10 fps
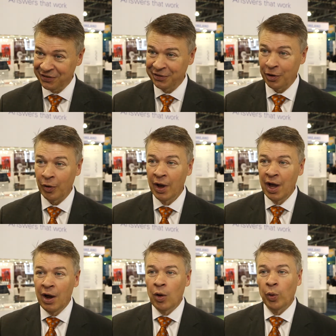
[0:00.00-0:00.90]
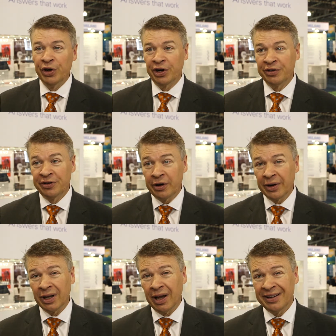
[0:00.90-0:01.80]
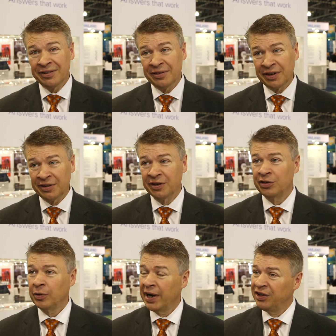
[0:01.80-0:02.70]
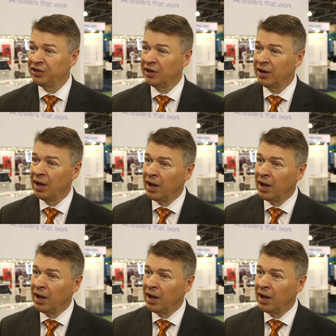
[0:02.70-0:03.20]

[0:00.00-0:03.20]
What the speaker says: So when you're considering a licensing situation,